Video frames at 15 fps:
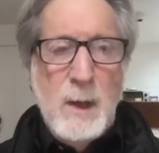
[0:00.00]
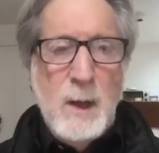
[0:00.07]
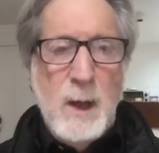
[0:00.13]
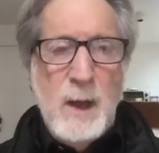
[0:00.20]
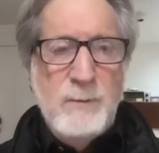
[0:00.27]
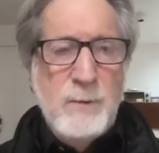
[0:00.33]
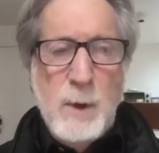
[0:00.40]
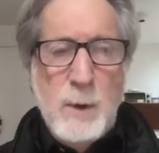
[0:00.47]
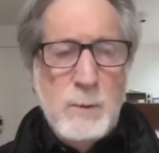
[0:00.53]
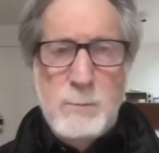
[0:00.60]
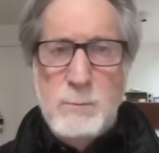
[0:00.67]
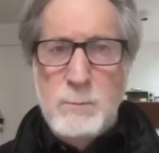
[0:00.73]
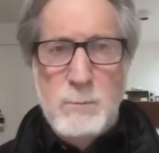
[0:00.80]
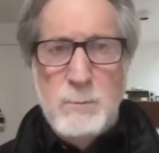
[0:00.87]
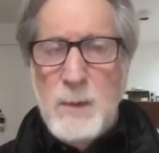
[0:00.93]
I
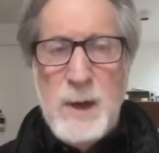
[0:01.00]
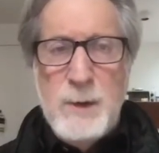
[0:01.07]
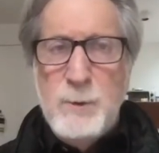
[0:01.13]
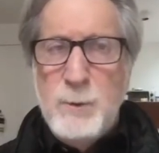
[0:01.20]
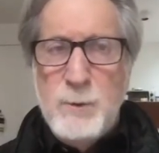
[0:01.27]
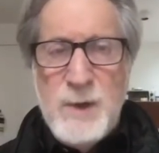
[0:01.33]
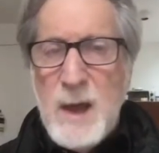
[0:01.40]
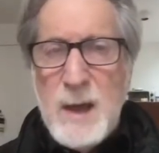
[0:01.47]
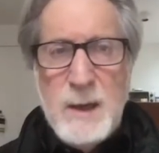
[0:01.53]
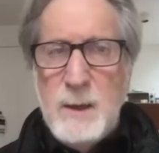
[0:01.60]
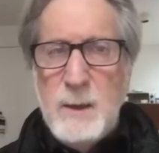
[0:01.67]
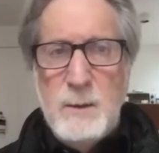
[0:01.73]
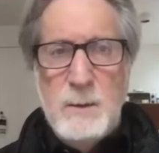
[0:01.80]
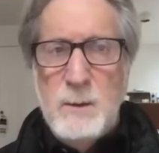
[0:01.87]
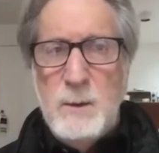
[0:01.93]
knew
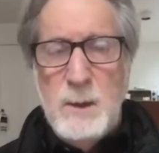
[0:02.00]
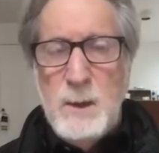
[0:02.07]
Danny,